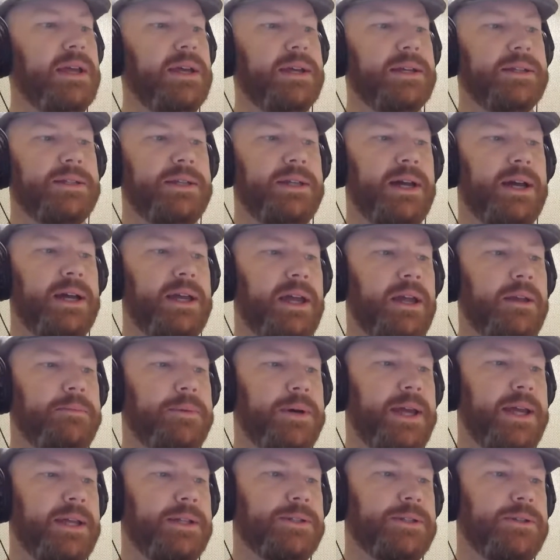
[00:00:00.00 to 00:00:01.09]
CIA
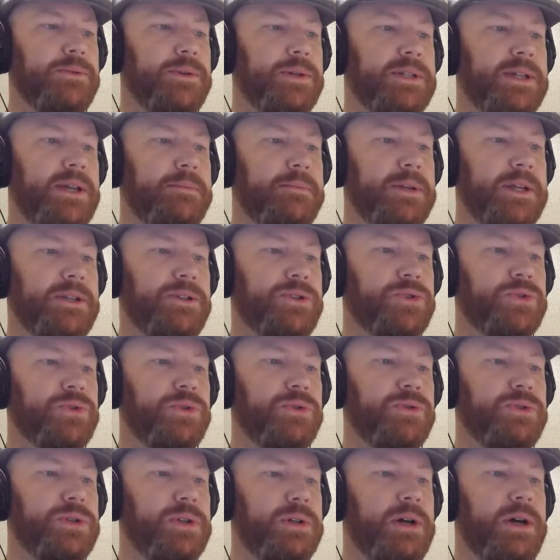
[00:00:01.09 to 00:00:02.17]
plans to attempt
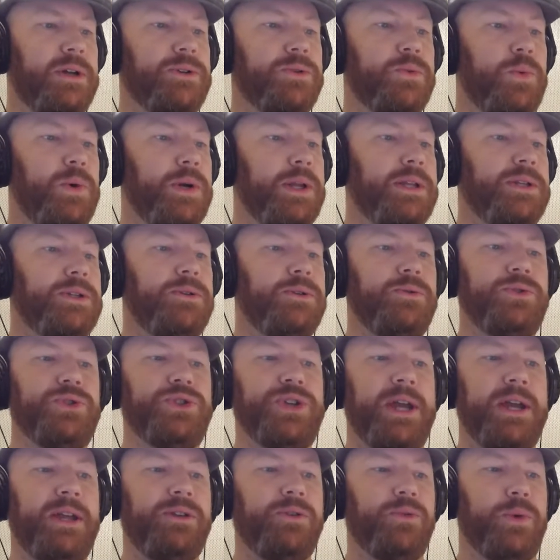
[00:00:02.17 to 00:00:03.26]
intrusion on 22
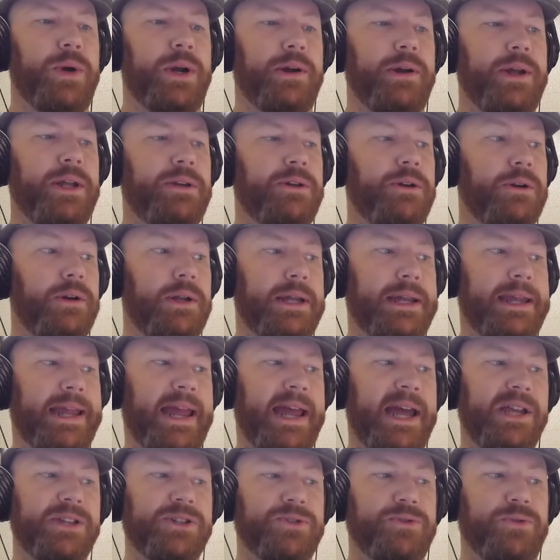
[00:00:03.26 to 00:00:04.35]
January during
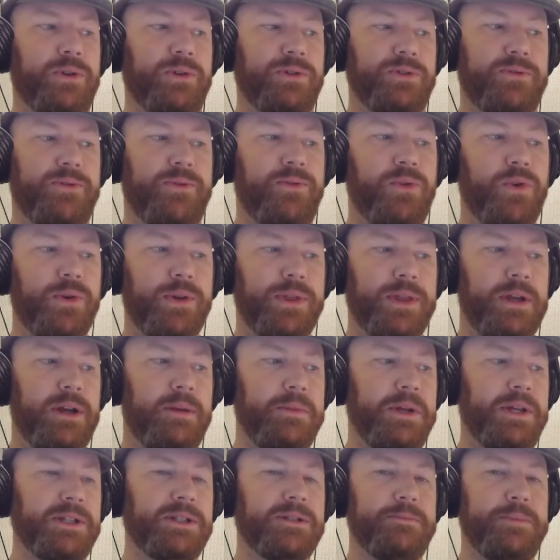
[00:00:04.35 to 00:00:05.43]
Castro's
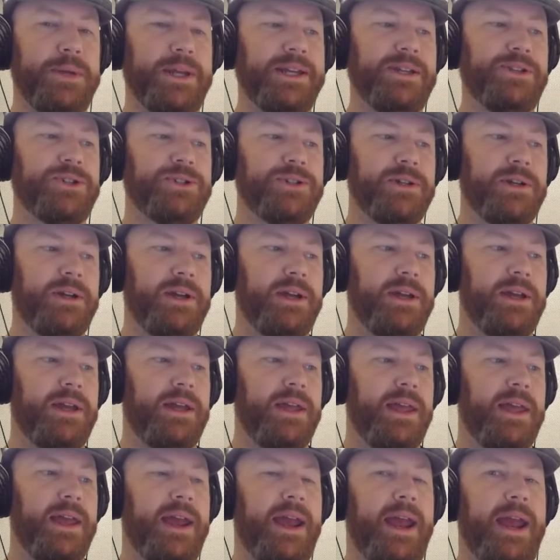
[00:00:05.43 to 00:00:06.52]
forthcoming speech
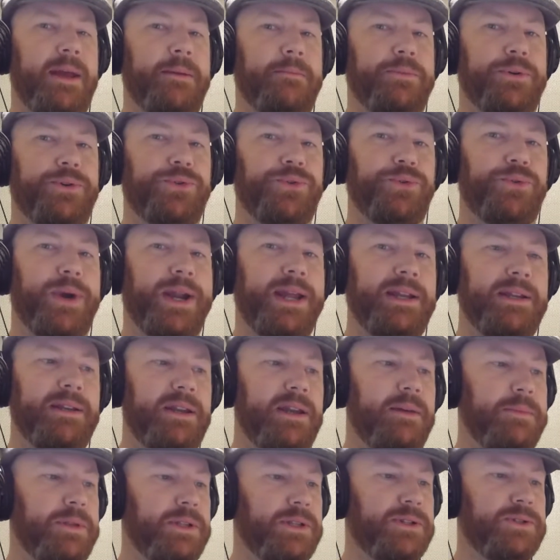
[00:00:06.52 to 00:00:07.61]
and parade
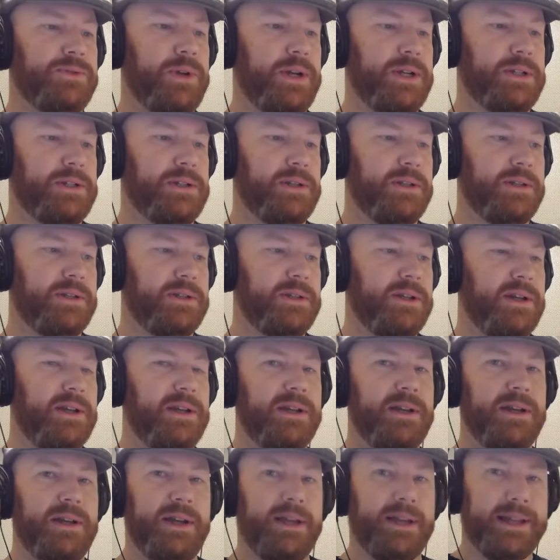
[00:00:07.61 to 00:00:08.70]
demonstrations.
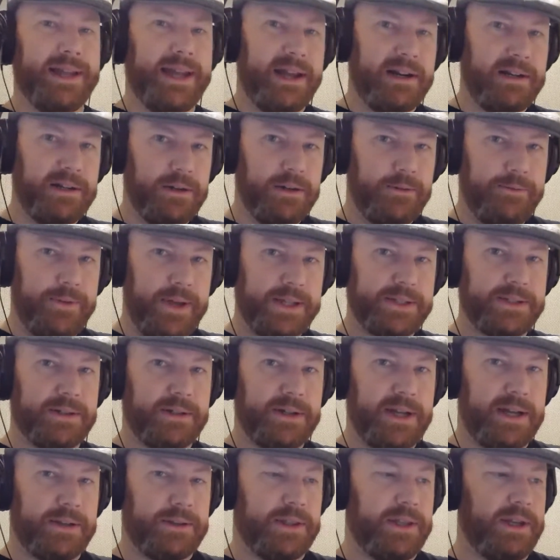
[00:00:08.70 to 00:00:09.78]
You got a little vessel
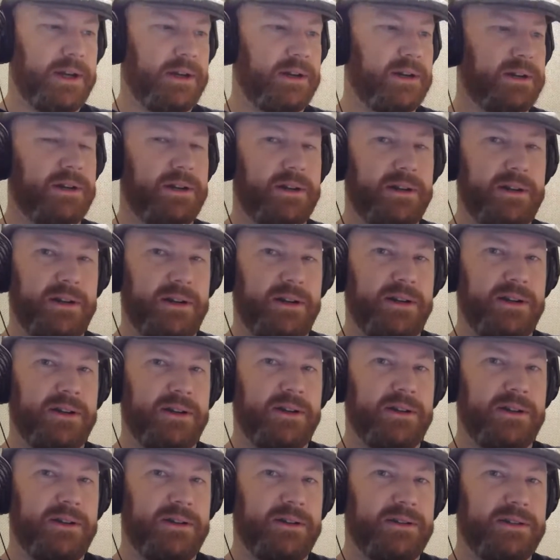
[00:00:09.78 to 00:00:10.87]
out there
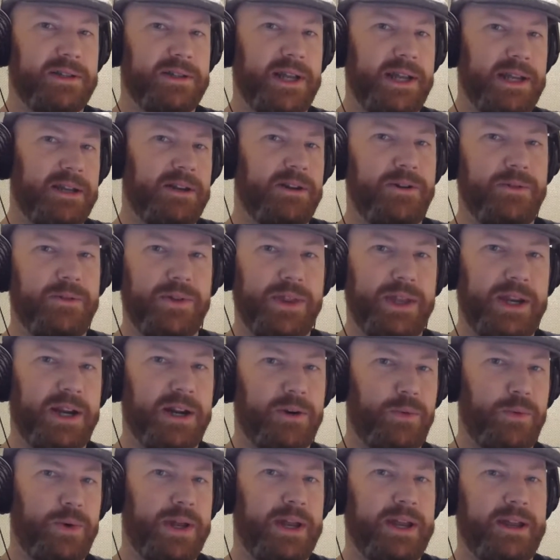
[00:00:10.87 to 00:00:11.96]
taking over the
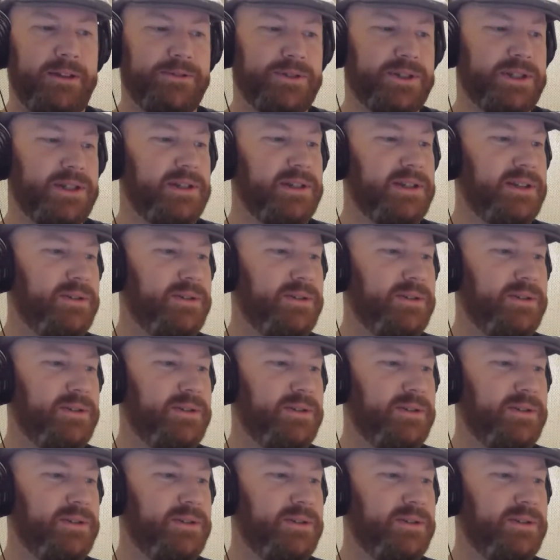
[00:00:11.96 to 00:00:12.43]
airwaves.